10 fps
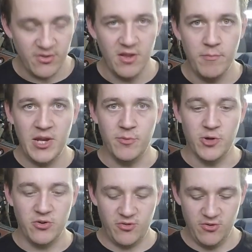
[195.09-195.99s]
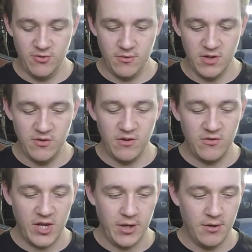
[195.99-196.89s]
pedal box, as you can
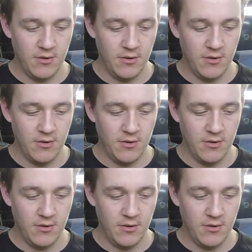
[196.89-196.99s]
see.